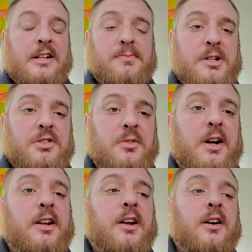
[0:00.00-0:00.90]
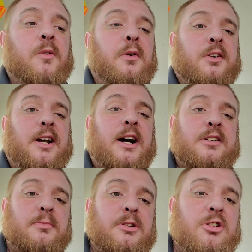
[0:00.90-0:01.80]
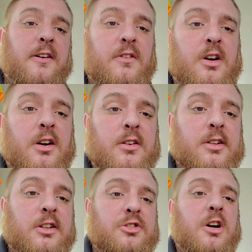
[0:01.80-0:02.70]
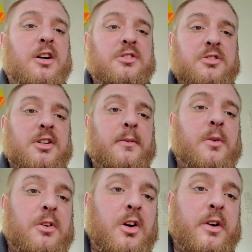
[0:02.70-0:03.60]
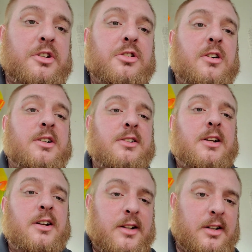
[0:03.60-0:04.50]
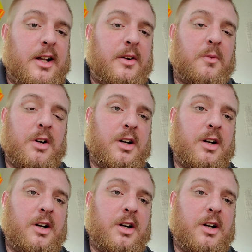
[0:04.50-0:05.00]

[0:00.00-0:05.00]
especially around here where guys will be driving around in the trucks or something with no insurance, and they're like, what?